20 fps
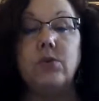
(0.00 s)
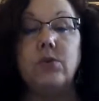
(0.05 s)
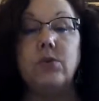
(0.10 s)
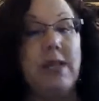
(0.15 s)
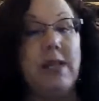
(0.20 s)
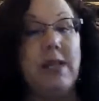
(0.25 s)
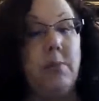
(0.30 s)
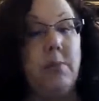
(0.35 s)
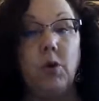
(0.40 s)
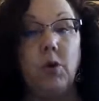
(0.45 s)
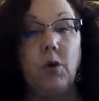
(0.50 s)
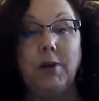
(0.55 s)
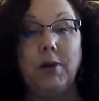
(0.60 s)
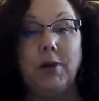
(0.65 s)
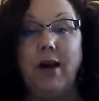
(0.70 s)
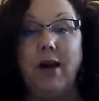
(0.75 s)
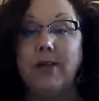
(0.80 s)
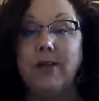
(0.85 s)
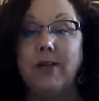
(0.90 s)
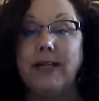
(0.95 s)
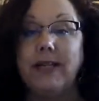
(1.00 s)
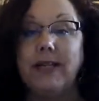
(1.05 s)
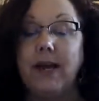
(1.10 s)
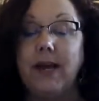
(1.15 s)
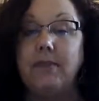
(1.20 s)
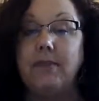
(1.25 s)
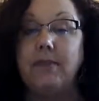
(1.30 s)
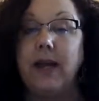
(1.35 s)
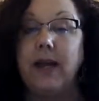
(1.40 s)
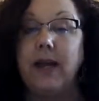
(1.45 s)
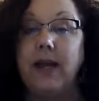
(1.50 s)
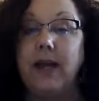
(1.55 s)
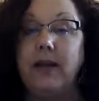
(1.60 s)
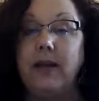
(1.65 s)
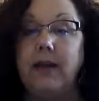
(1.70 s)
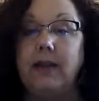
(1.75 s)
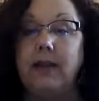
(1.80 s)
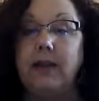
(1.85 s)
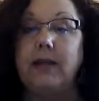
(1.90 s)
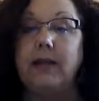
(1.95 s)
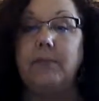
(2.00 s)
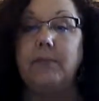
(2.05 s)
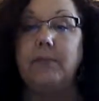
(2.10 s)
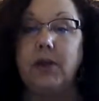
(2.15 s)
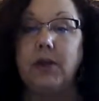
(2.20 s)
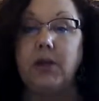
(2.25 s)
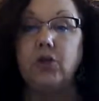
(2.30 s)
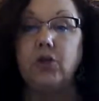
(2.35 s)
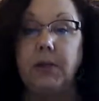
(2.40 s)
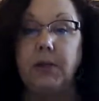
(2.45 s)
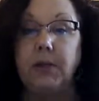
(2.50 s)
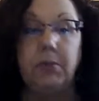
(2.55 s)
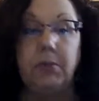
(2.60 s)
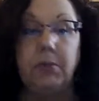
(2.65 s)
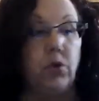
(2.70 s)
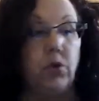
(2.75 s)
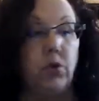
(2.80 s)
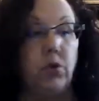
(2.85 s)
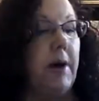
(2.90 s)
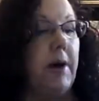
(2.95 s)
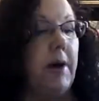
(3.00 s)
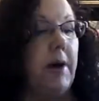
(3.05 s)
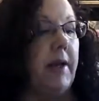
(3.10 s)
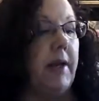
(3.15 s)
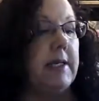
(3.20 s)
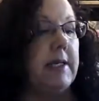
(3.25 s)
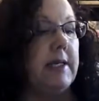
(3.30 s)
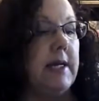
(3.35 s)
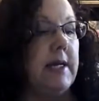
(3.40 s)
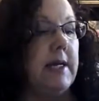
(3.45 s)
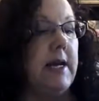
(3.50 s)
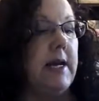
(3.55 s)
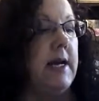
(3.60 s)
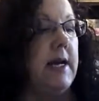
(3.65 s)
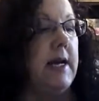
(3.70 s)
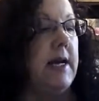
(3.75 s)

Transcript: And so keep it open all the time and make sure people know about it.